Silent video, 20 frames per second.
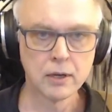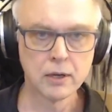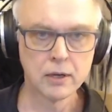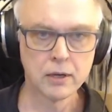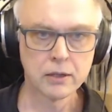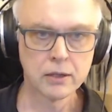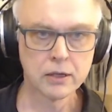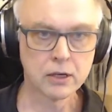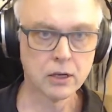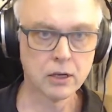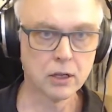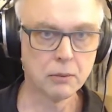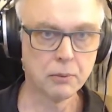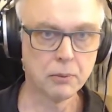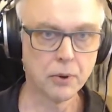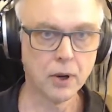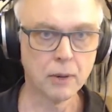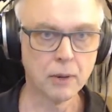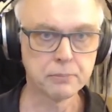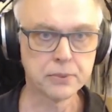the color
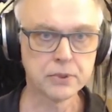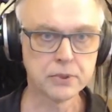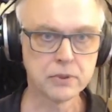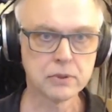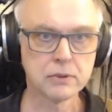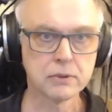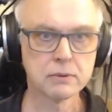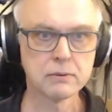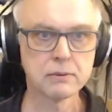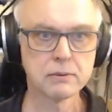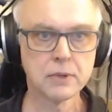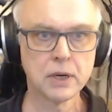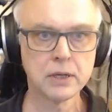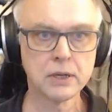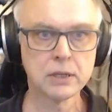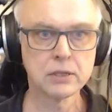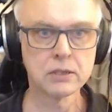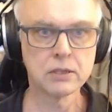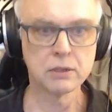pops, and it's a